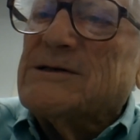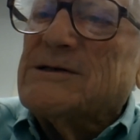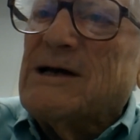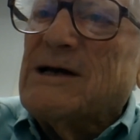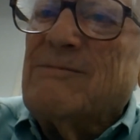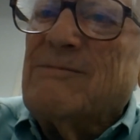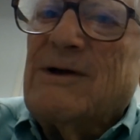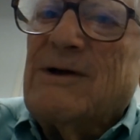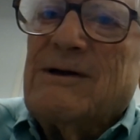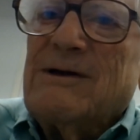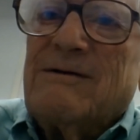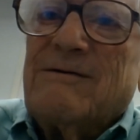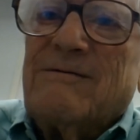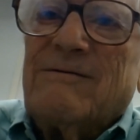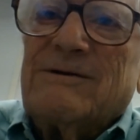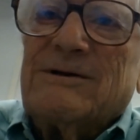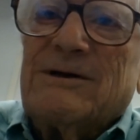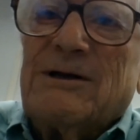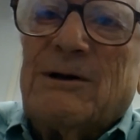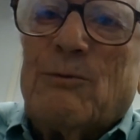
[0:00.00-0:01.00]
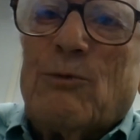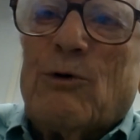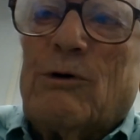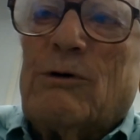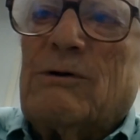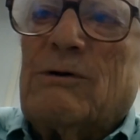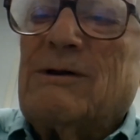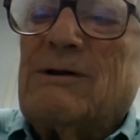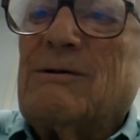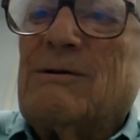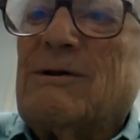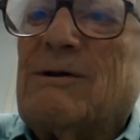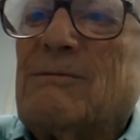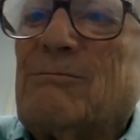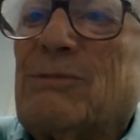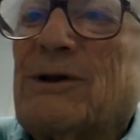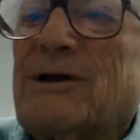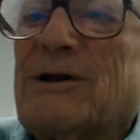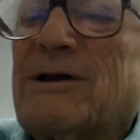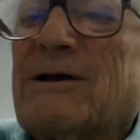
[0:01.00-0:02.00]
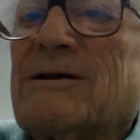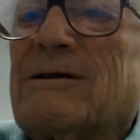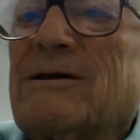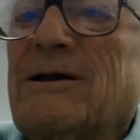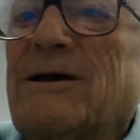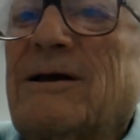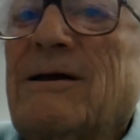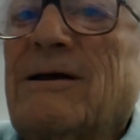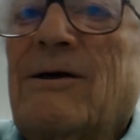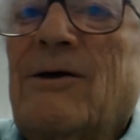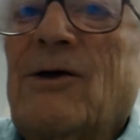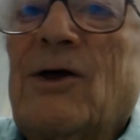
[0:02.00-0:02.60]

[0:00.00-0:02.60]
I'm liberal politically.